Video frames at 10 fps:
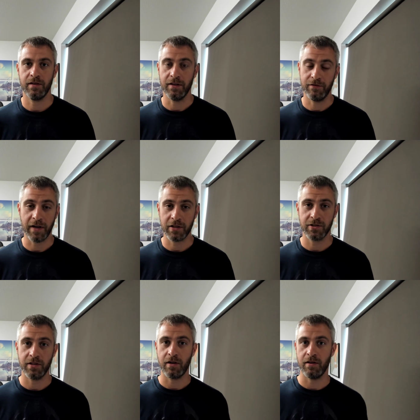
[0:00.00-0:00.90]

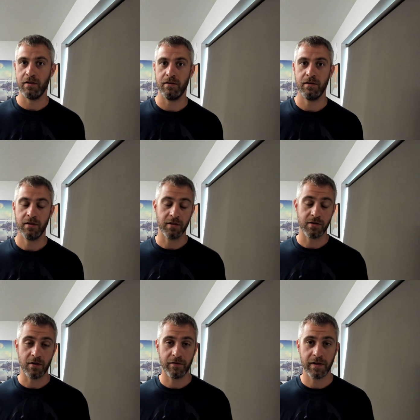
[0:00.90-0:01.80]
infection on the
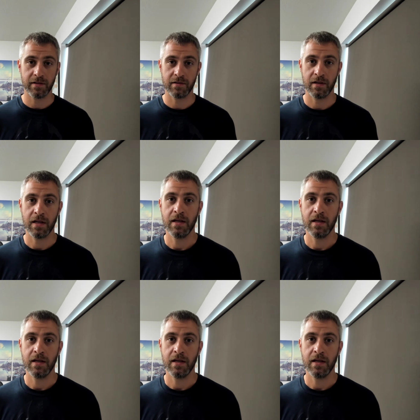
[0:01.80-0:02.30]
surface.